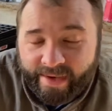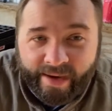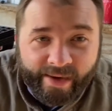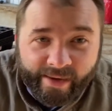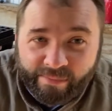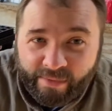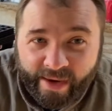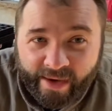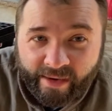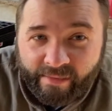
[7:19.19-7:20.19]
and not get them put
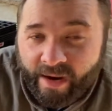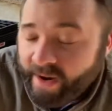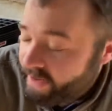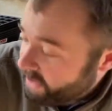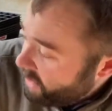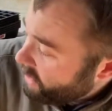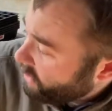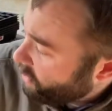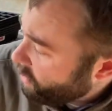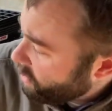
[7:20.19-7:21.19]
back in right,
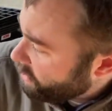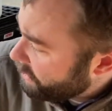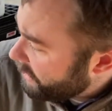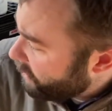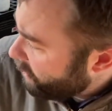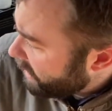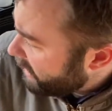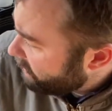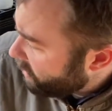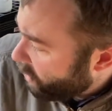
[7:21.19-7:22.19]
or, you know, whatever.